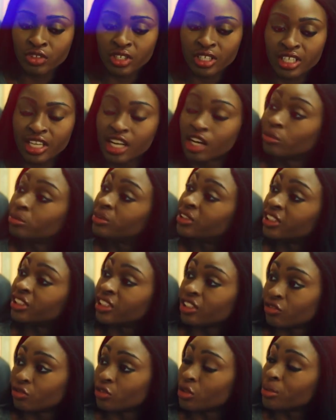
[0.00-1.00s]
really helps to
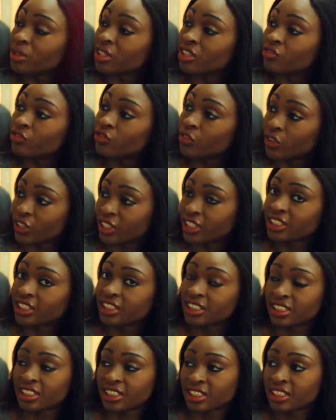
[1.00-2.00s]
give women a
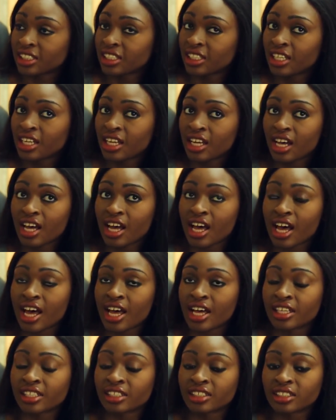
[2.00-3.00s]
voice
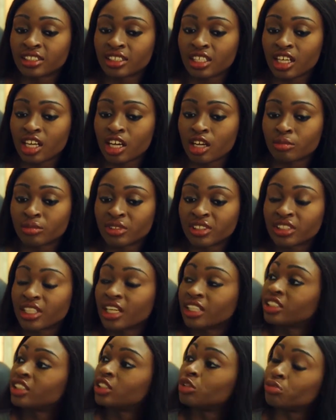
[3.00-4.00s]
and
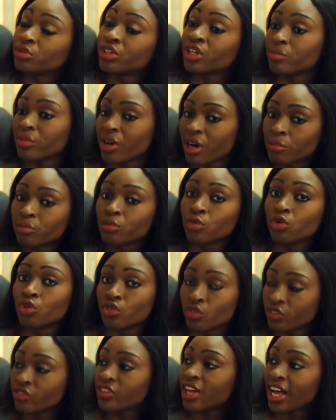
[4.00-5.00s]
starts to bring about
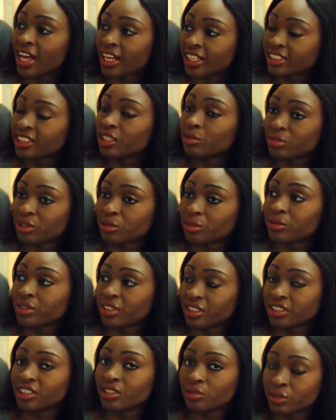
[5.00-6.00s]
more of that
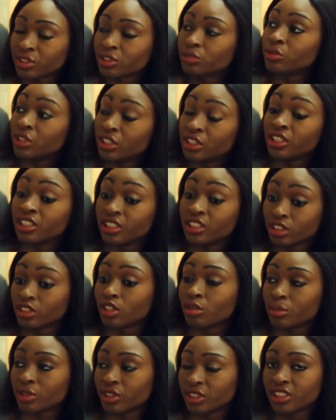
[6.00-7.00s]
acceptability, which we need
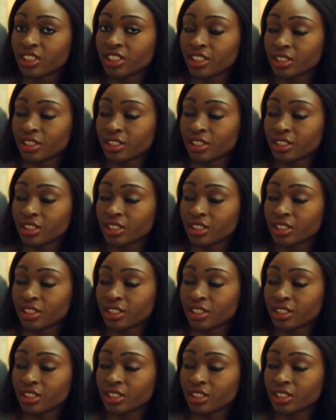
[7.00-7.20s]
so much